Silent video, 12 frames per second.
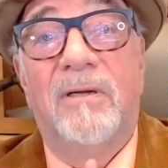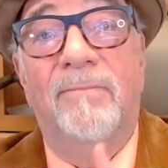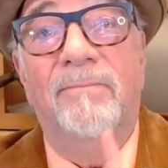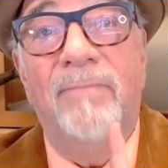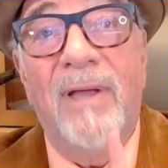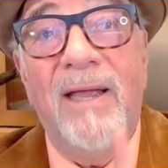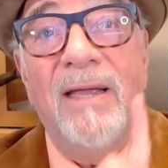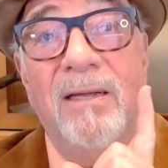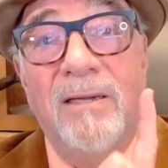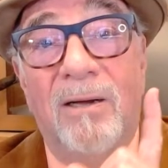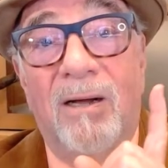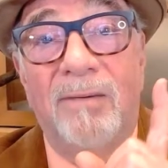may
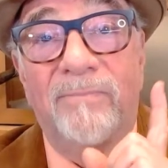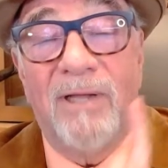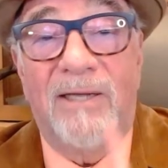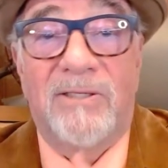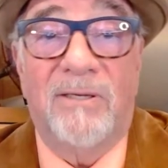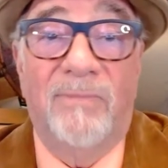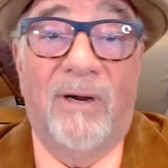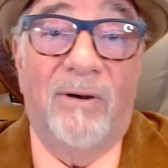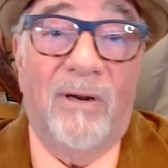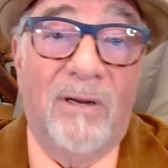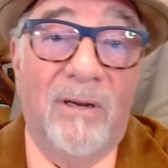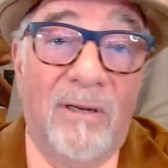God bless
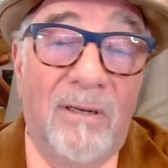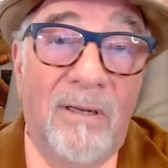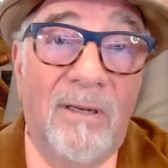America,